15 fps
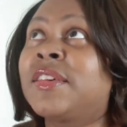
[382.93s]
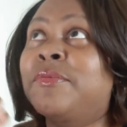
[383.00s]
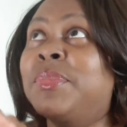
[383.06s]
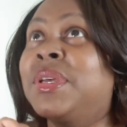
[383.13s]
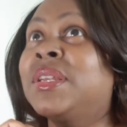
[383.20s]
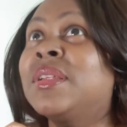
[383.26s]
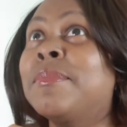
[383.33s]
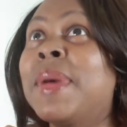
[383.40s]
I've
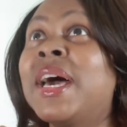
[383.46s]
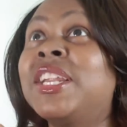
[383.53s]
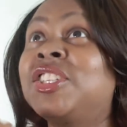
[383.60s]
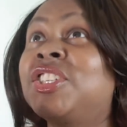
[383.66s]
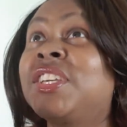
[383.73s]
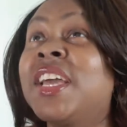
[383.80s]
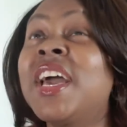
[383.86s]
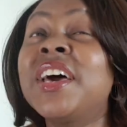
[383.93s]
been a
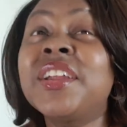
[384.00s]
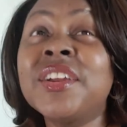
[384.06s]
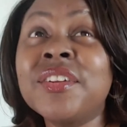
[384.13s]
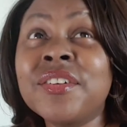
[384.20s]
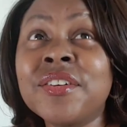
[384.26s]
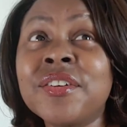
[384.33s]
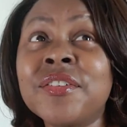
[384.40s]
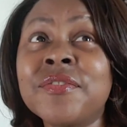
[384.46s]
managing
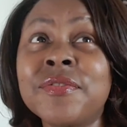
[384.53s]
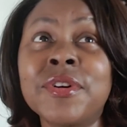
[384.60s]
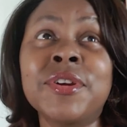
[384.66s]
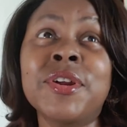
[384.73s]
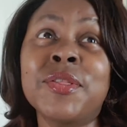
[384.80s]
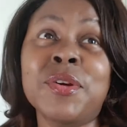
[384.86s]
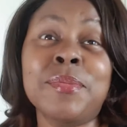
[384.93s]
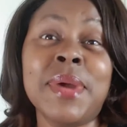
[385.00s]
editor for
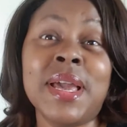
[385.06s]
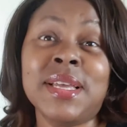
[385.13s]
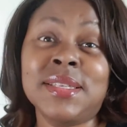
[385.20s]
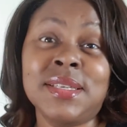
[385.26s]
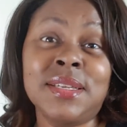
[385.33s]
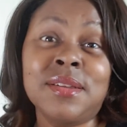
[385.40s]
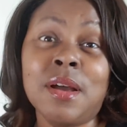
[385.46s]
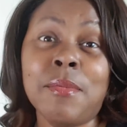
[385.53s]
another
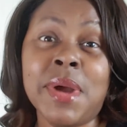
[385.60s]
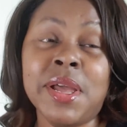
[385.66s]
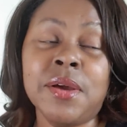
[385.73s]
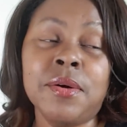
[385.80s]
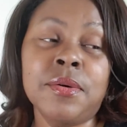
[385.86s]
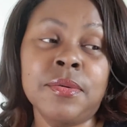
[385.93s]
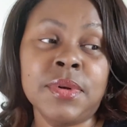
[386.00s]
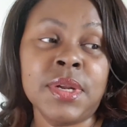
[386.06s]
magazine, not my
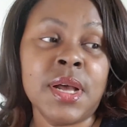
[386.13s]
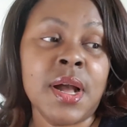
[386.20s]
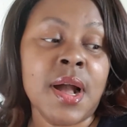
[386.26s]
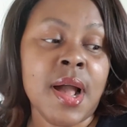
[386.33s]
own.